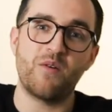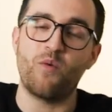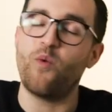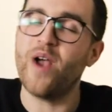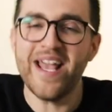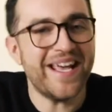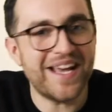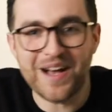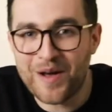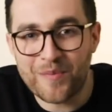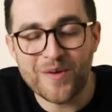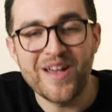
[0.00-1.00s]
Wake
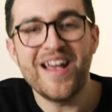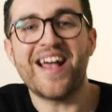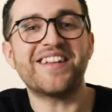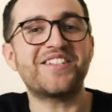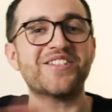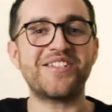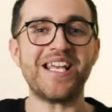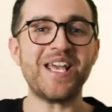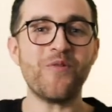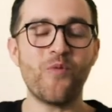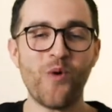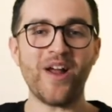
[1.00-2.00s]
up and
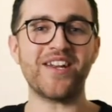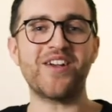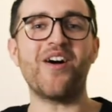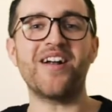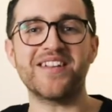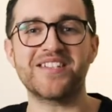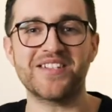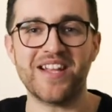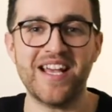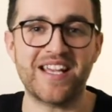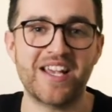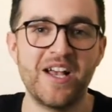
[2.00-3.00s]
see what God is
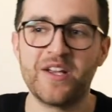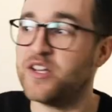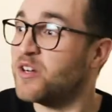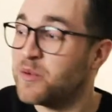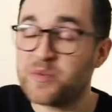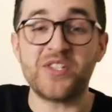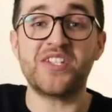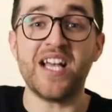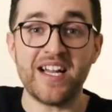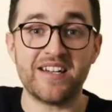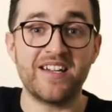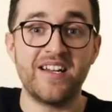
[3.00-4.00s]
like. You're
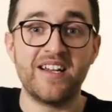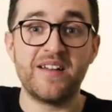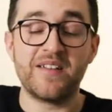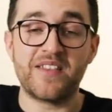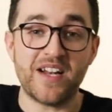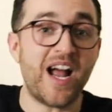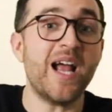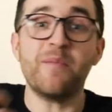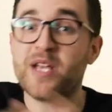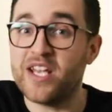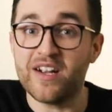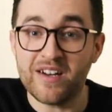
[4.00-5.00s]
upset that I'm
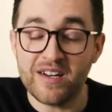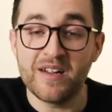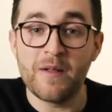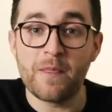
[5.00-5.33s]
here?